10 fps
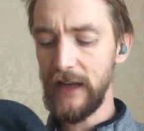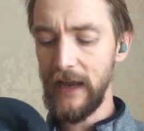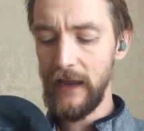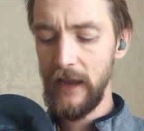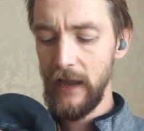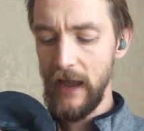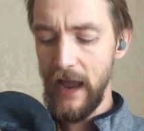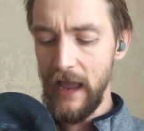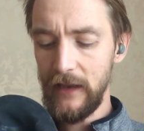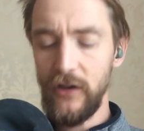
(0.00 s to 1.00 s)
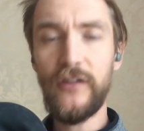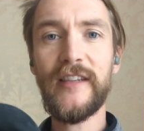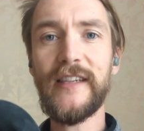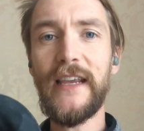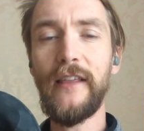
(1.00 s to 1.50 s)
And I could
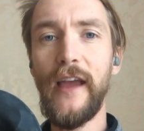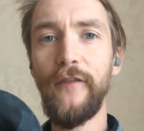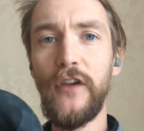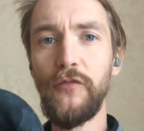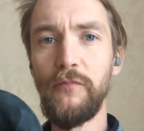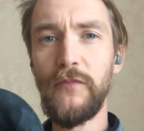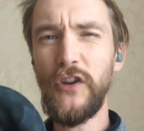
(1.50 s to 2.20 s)
see that if you